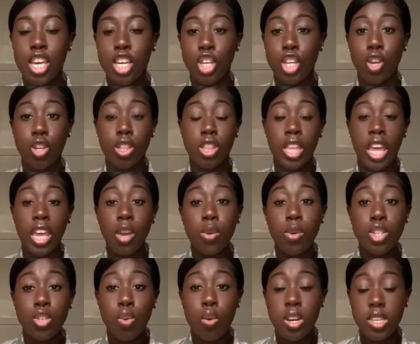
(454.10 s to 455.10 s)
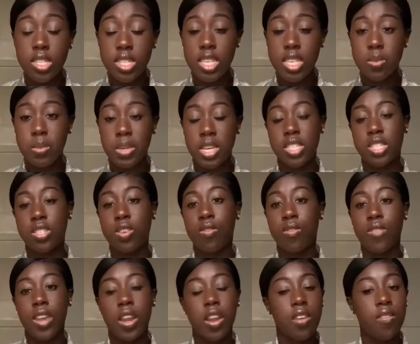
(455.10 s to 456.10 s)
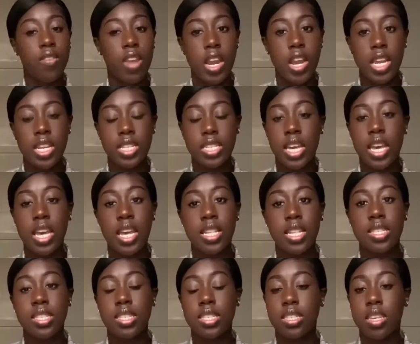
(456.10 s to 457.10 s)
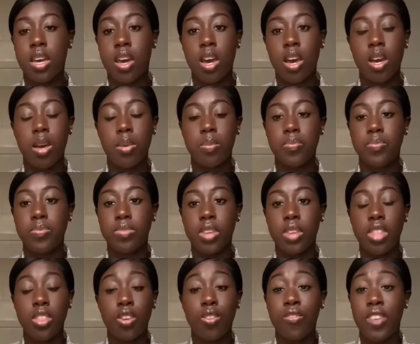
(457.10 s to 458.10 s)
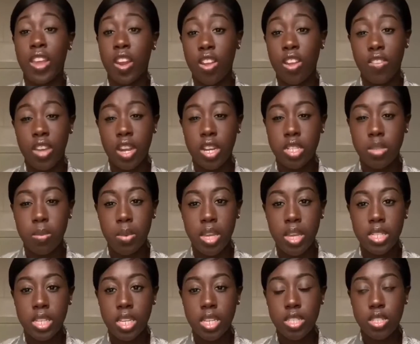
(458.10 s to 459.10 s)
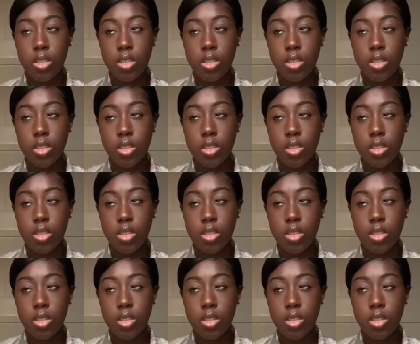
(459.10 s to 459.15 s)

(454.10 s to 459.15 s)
your language courses because they're very, very intense um, and they're very, very demanding.